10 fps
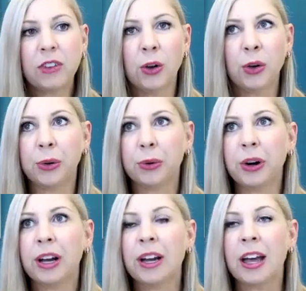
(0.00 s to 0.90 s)

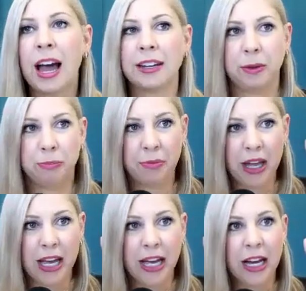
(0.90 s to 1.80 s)
who has a
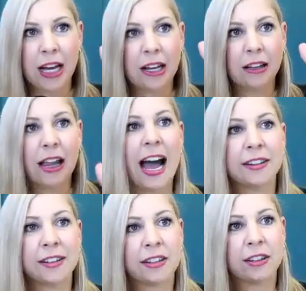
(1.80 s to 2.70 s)
big
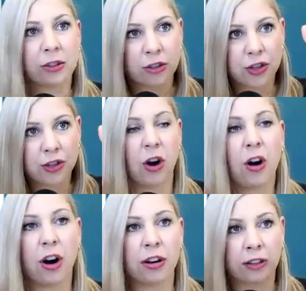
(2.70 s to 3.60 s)
glass
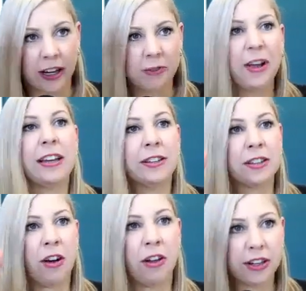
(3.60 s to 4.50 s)
jar, like
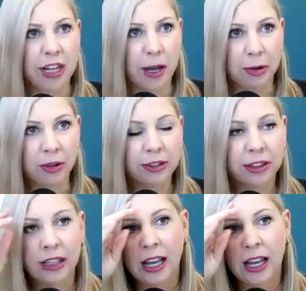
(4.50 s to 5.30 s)
vase on the table.